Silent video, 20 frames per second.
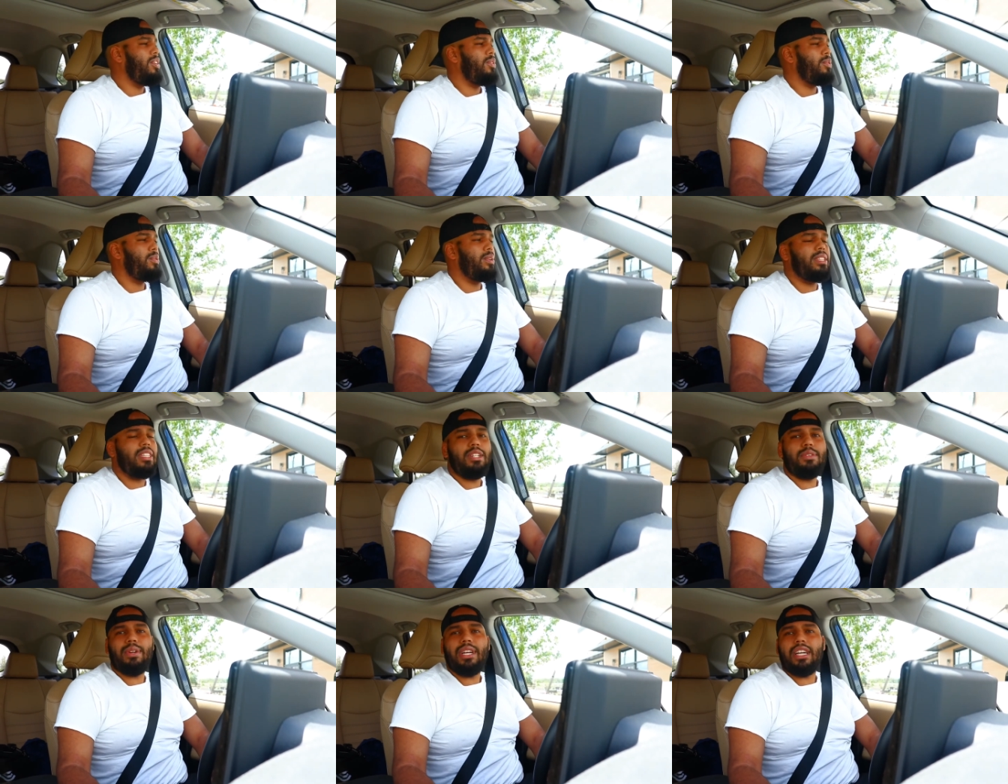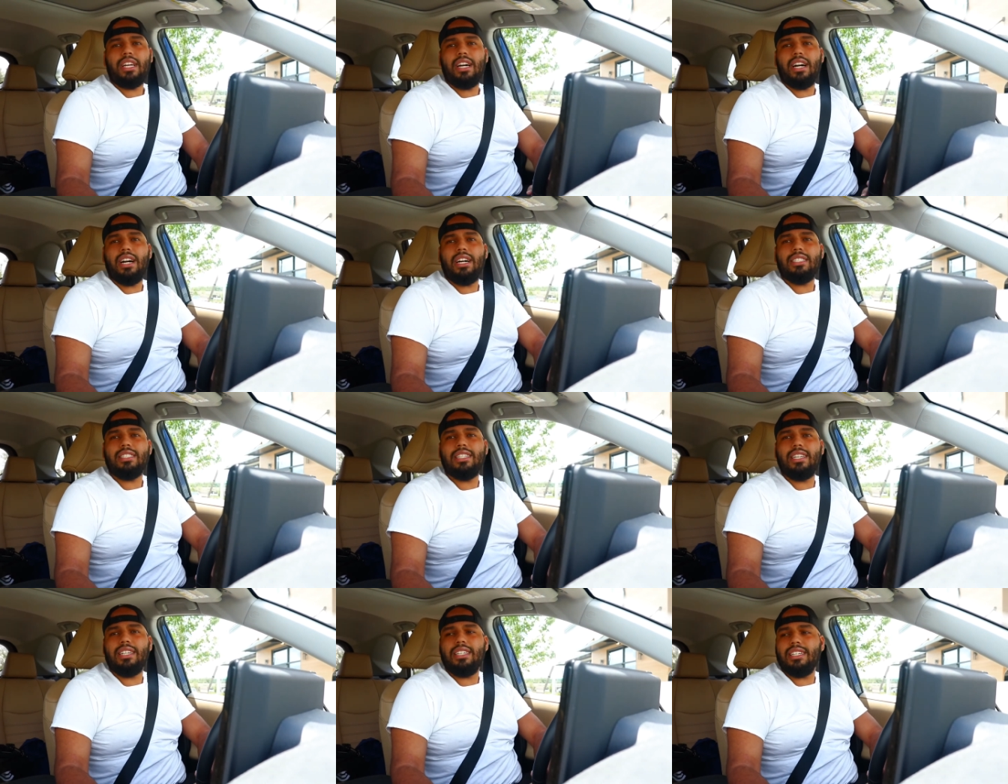really great
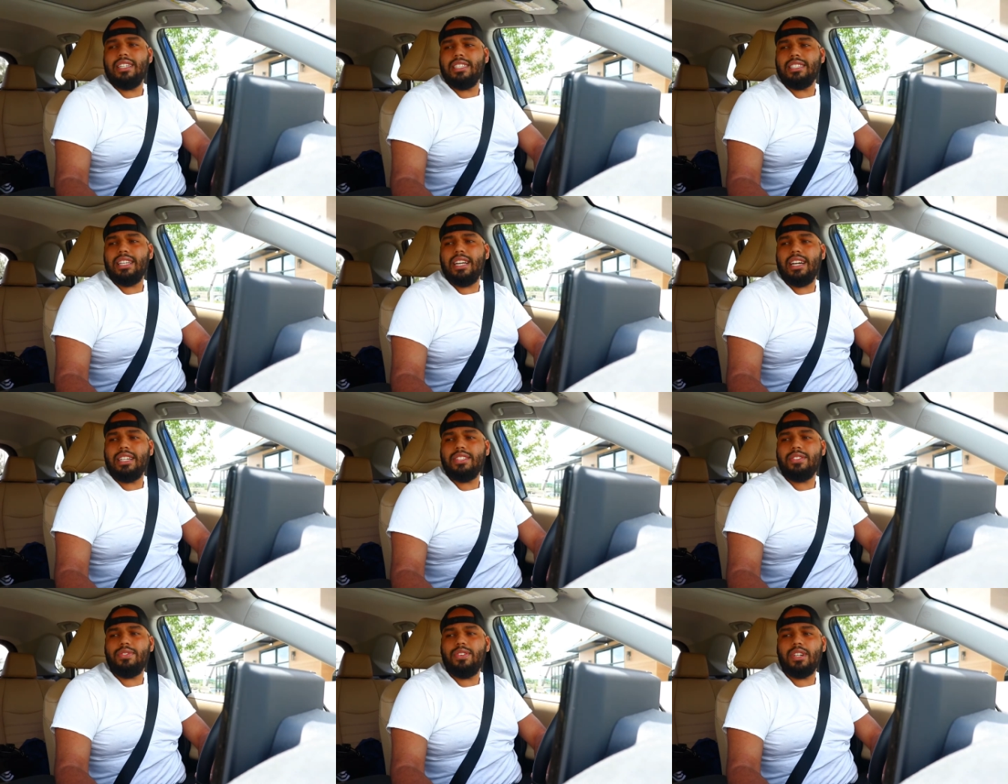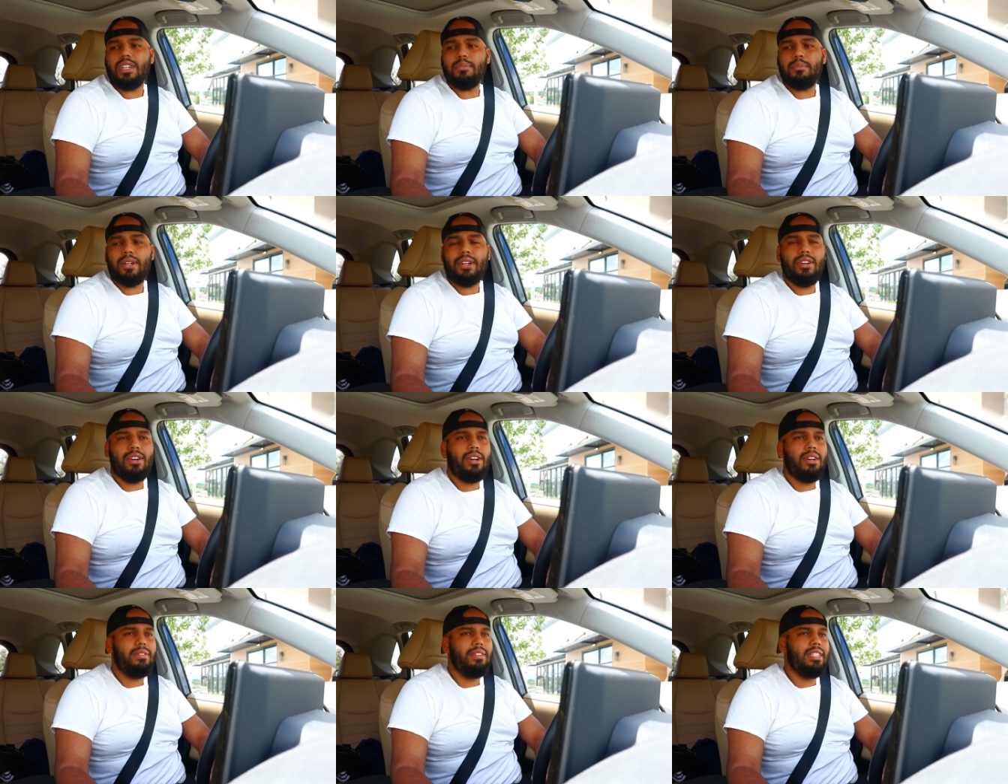content. It's hot as fuck in my
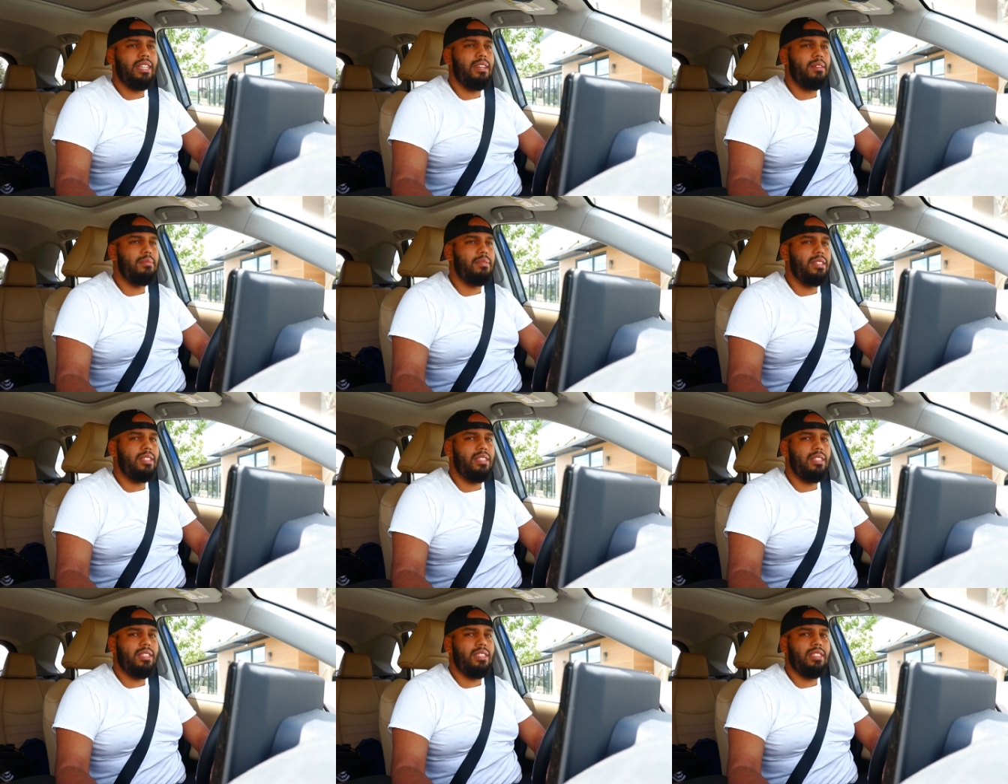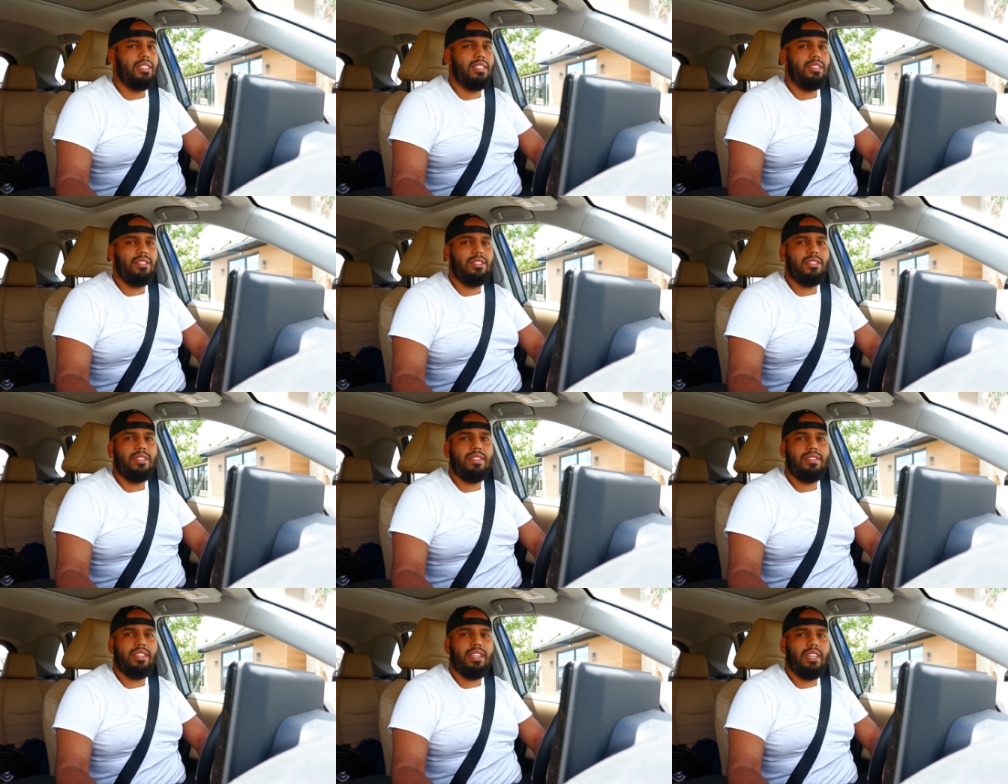car right now because I
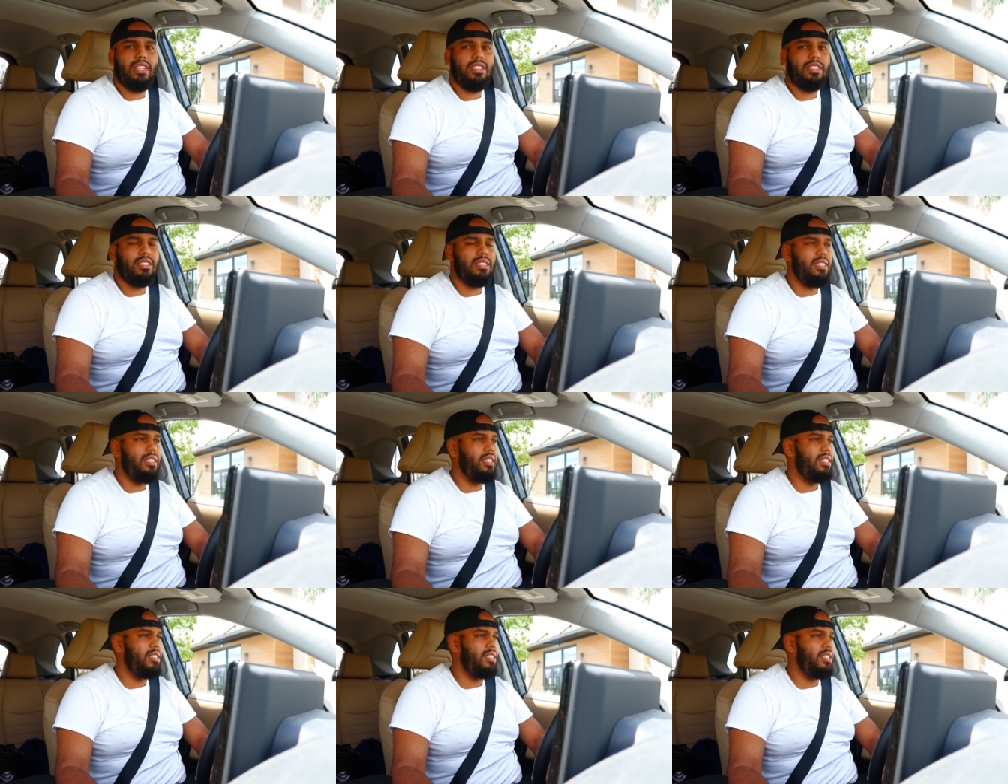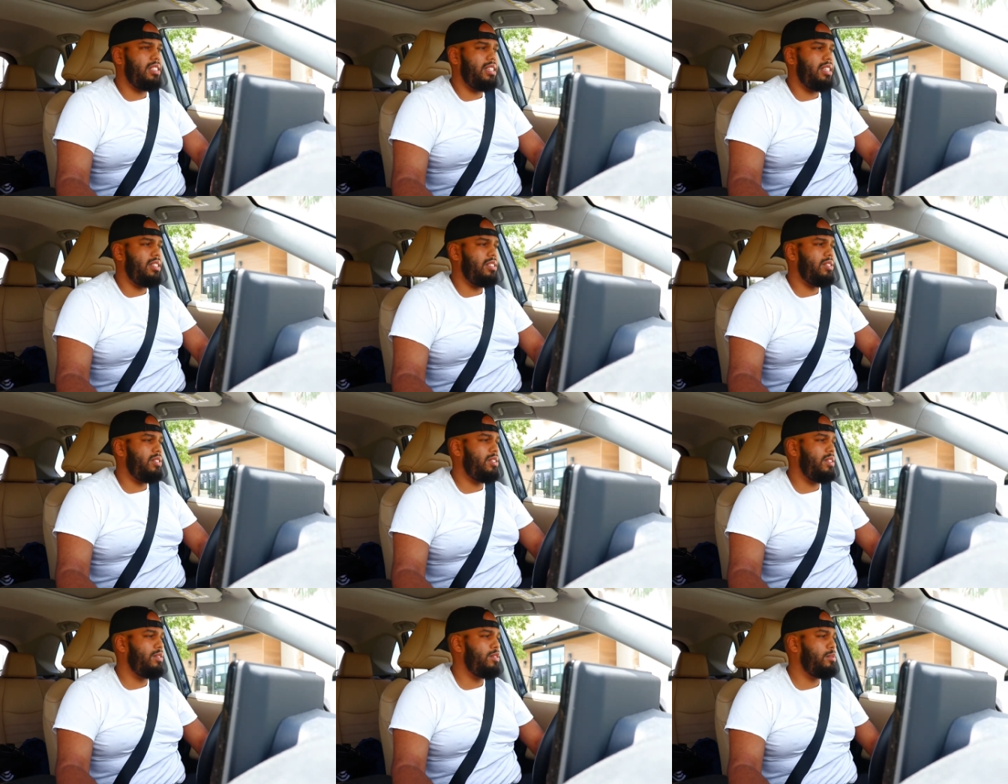turned off the AC. I had to
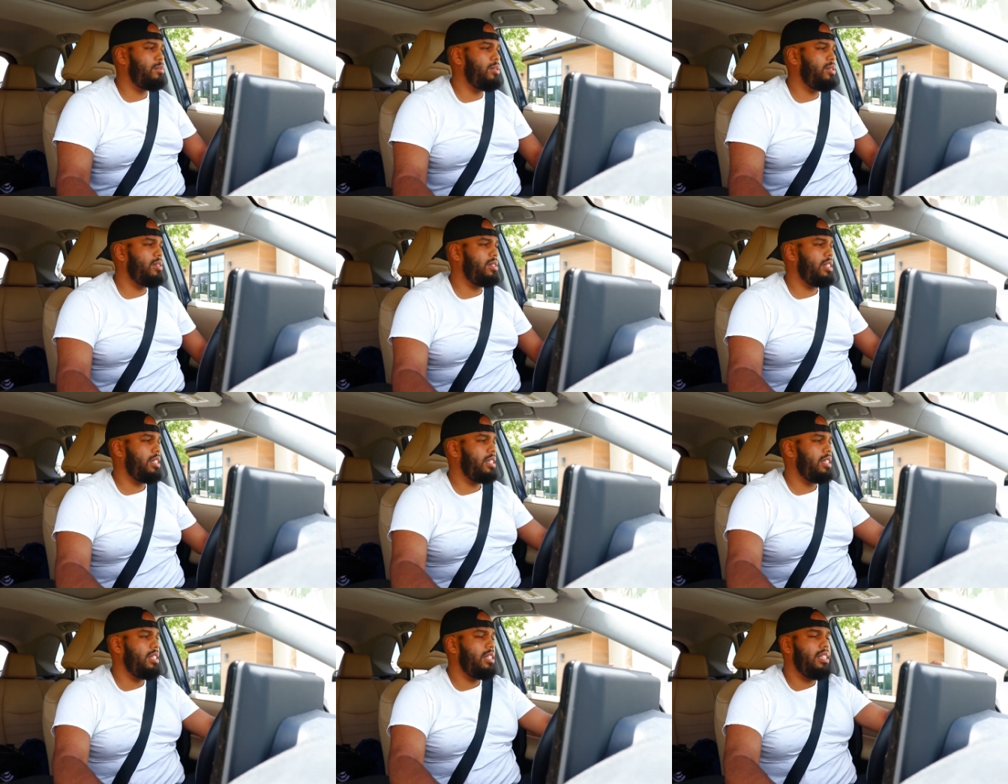turn off the music.